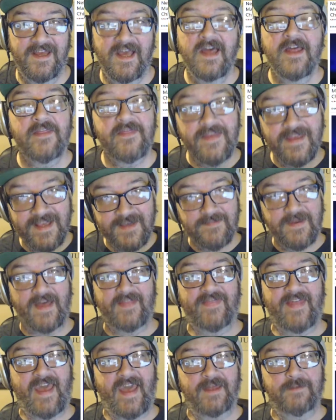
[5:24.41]
Think about
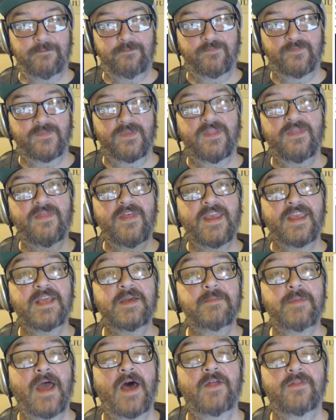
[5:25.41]
that. Think
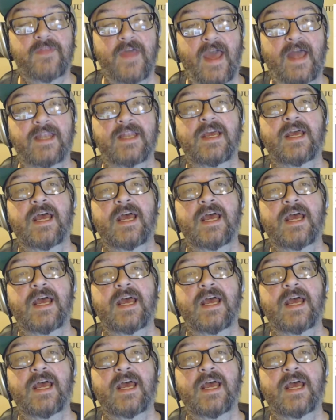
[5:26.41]
about that.